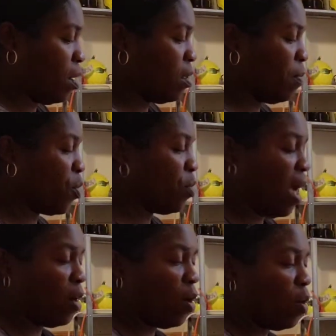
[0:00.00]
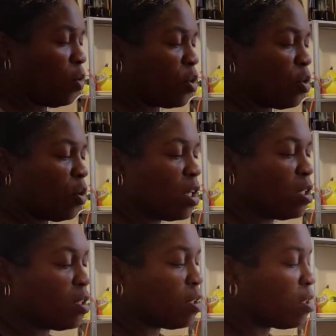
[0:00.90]
except you don't
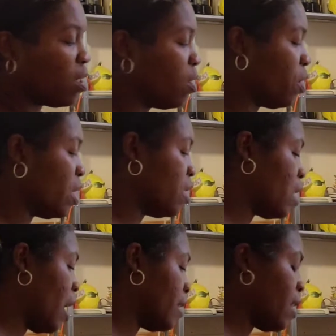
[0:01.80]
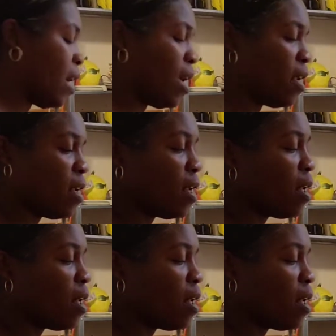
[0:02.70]
need to seal these like that.